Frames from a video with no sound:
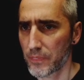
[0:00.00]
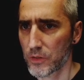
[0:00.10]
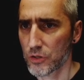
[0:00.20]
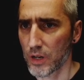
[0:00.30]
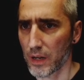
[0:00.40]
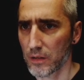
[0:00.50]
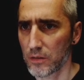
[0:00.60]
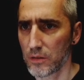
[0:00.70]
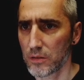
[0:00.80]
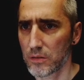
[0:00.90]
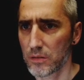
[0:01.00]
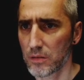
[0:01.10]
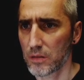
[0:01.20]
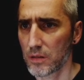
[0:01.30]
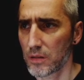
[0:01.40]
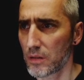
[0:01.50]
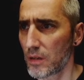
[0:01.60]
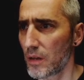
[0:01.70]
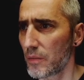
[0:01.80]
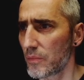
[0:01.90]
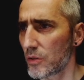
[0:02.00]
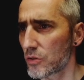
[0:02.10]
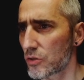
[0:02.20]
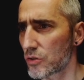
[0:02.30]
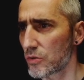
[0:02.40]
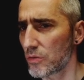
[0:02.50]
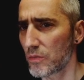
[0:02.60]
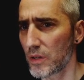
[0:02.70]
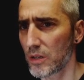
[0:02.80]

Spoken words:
check this. I'm not sure whether